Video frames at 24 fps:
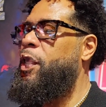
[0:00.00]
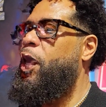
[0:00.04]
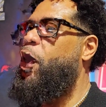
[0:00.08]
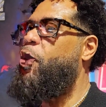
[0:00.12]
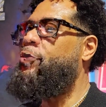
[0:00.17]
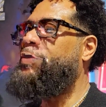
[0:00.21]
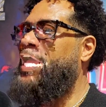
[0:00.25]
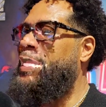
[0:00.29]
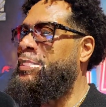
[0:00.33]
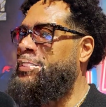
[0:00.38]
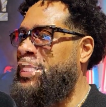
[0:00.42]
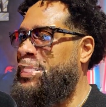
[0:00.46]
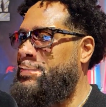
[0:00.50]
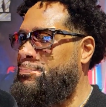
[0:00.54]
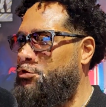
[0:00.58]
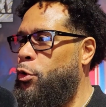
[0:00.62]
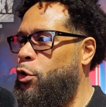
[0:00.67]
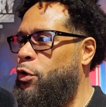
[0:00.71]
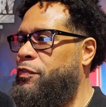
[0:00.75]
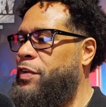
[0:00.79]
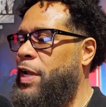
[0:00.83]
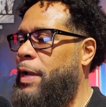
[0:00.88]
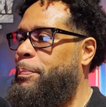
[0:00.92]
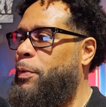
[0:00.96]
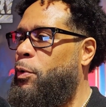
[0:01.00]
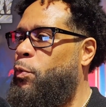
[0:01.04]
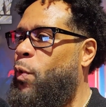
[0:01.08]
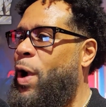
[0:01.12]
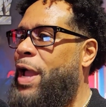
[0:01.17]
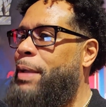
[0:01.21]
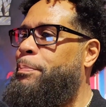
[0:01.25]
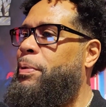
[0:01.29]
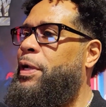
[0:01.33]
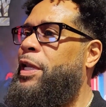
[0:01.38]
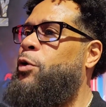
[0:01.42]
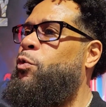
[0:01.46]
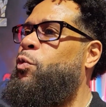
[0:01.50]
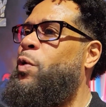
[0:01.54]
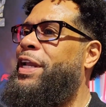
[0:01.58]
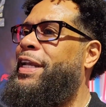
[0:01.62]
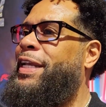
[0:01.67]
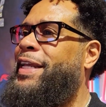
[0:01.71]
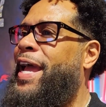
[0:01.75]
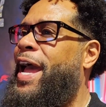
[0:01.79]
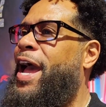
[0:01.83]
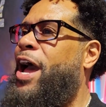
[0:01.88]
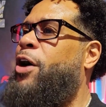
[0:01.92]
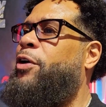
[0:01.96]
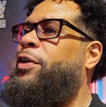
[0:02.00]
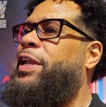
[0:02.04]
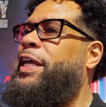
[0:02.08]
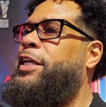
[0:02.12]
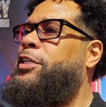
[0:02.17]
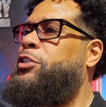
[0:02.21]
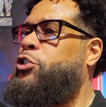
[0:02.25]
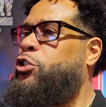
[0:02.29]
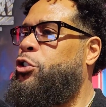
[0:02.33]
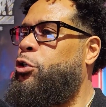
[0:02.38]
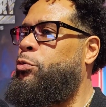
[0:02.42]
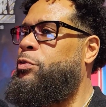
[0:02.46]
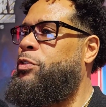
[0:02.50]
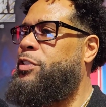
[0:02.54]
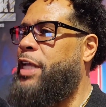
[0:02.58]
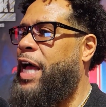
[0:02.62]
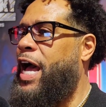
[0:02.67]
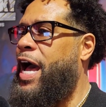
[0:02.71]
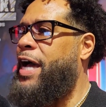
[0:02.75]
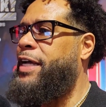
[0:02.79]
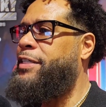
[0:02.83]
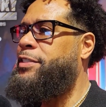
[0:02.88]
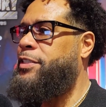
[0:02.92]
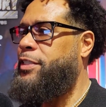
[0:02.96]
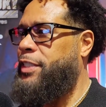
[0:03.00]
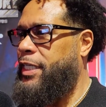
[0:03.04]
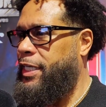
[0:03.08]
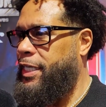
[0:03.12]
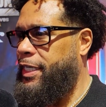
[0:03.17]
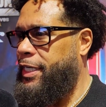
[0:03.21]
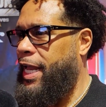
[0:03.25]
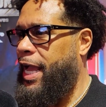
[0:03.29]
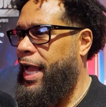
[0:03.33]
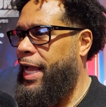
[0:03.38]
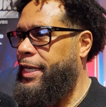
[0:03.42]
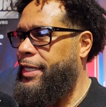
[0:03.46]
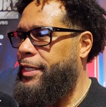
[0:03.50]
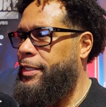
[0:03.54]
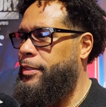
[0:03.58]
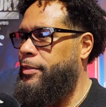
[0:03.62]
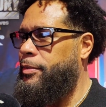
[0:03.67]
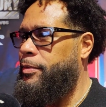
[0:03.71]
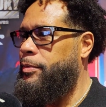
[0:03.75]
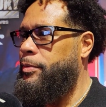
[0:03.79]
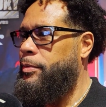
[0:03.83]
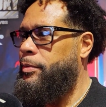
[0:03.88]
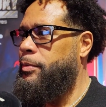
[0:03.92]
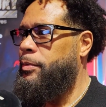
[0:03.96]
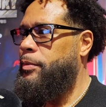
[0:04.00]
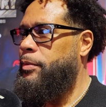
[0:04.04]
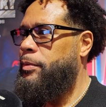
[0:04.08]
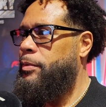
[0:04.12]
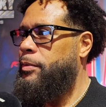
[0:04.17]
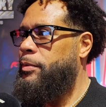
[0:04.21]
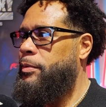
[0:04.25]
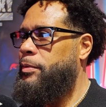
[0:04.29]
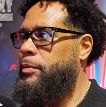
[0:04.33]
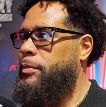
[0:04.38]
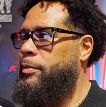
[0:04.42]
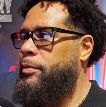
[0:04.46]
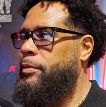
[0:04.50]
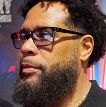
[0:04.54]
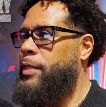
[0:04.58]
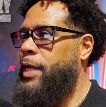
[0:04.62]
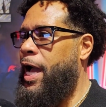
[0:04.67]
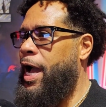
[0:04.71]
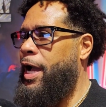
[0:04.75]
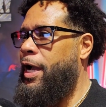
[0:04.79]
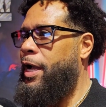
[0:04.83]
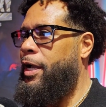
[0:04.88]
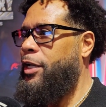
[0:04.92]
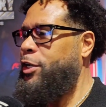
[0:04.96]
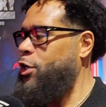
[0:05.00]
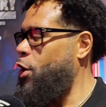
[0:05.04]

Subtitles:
Okay, he moved up in weight, but he went down in suit size. Did he not? Huh?